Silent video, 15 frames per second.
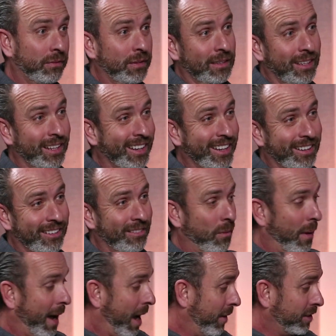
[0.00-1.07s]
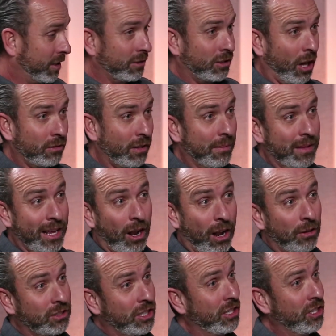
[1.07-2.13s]
And, you know, wow, that's a dollar drive. And then all
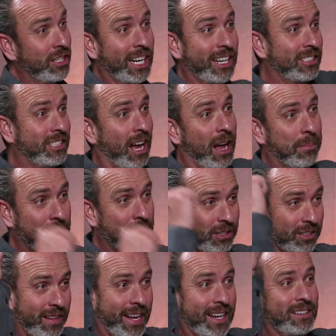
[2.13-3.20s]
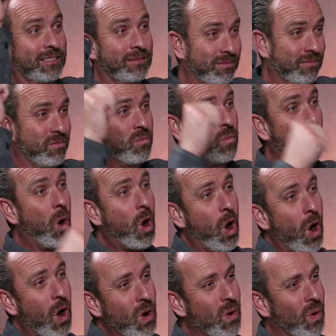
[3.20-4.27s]
of a sudden you get to the top and you're like,
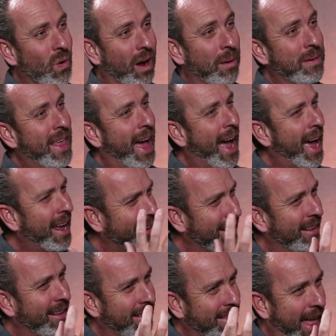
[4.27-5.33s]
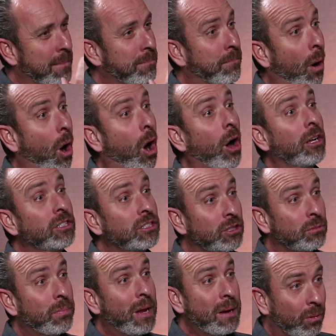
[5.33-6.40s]
woohoo. I mean, that, that bonds
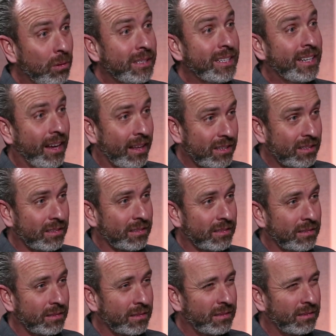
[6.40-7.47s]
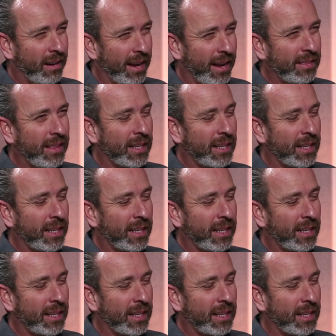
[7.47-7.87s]
people together, mm -hmm. right?